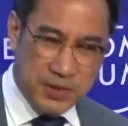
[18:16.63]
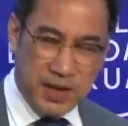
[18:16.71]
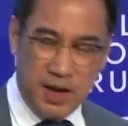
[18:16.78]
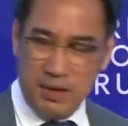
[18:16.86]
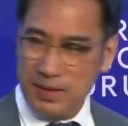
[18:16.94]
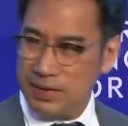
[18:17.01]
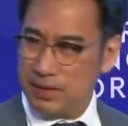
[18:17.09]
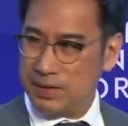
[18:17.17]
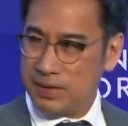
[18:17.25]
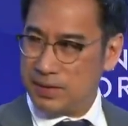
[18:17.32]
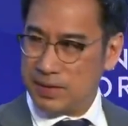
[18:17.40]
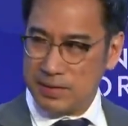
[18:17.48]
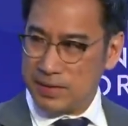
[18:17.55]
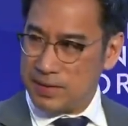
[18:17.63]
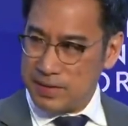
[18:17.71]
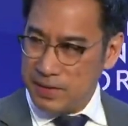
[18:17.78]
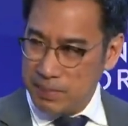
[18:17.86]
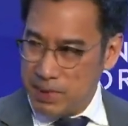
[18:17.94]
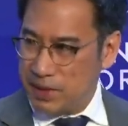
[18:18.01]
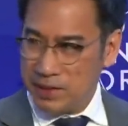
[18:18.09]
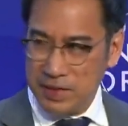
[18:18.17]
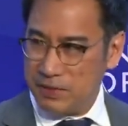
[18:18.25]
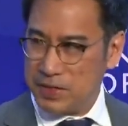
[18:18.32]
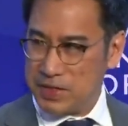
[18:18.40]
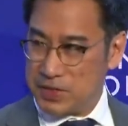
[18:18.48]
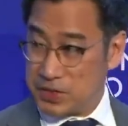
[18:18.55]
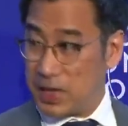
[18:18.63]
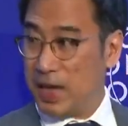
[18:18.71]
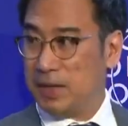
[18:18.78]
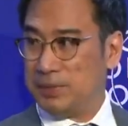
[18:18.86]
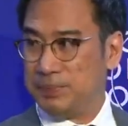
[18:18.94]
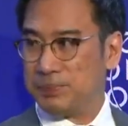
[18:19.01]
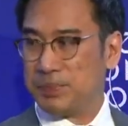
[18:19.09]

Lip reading: the ability of it to scale.